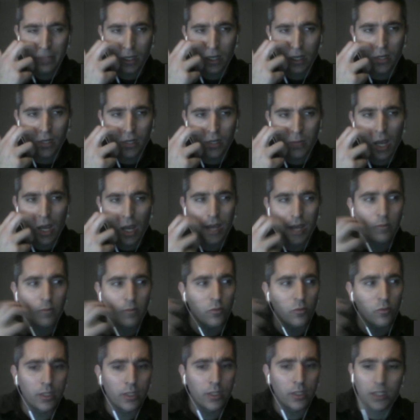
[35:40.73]

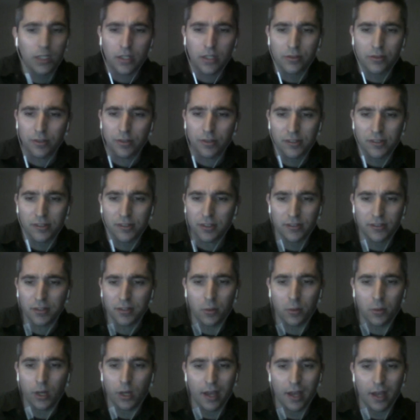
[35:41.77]
I'm really interested to see
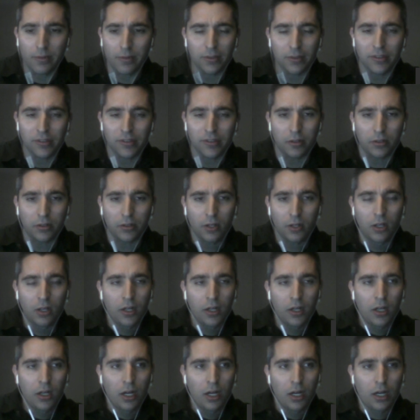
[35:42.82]
what happens here
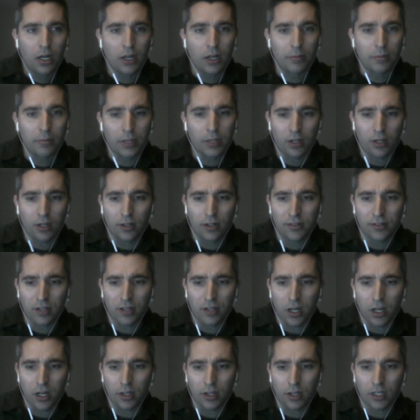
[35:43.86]
because
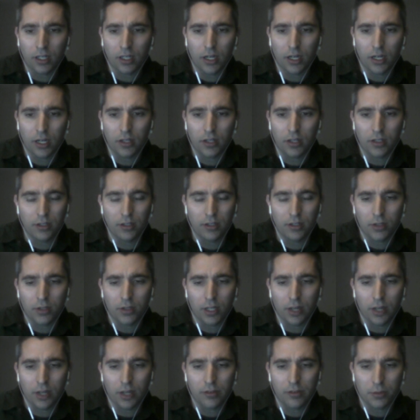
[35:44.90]
the
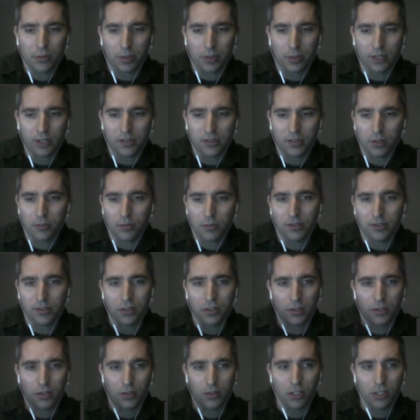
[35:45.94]
guy who's replacing him is
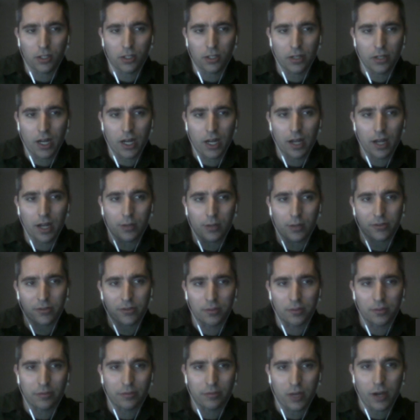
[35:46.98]
a younger guy with
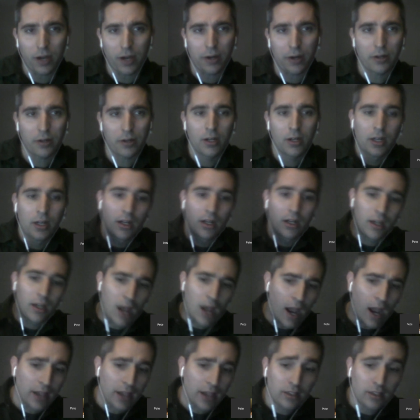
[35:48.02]
some fire.
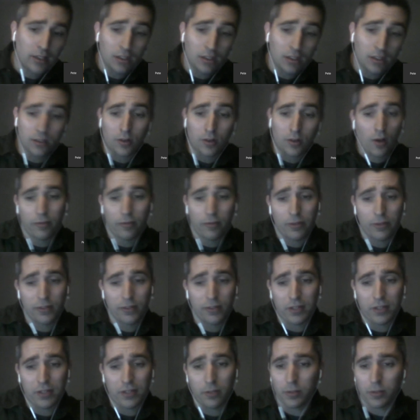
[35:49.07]
I think the
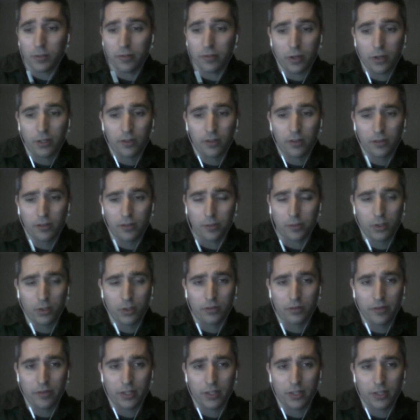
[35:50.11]
Dolphins can be very usable
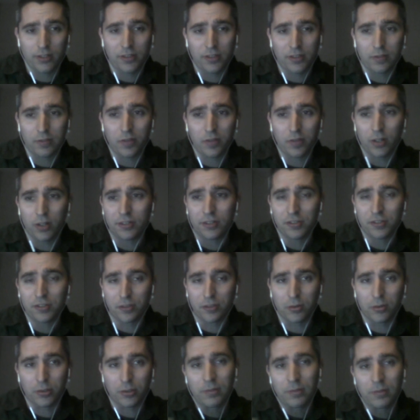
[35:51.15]
in fantasy very
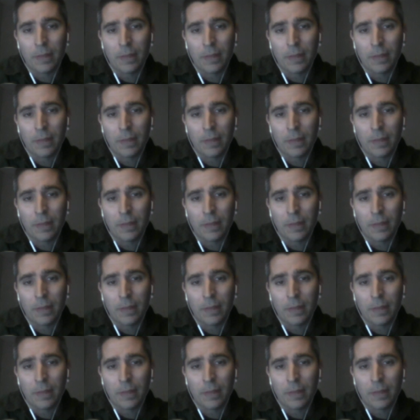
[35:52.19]
soon.